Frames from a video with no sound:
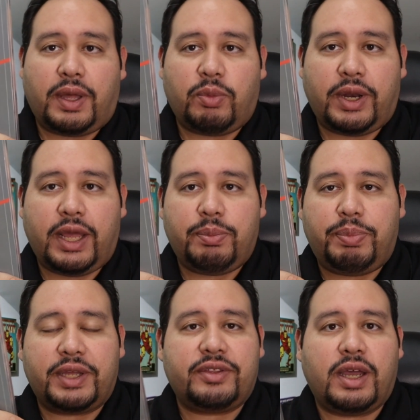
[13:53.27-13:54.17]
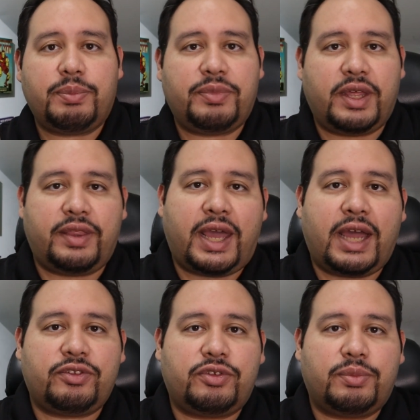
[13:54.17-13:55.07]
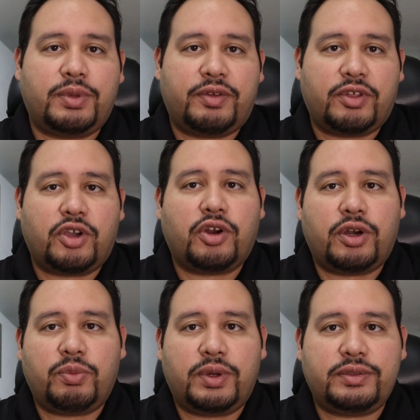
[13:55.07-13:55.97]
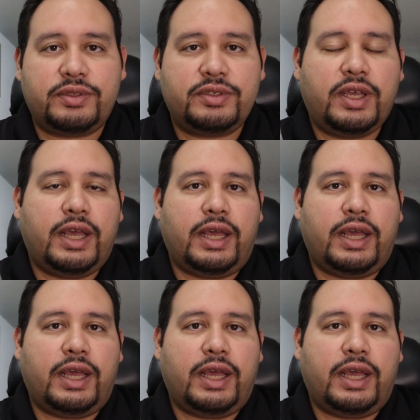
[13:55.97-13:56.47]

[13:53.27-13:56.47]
I went ahead and picked up, they had some of the current ones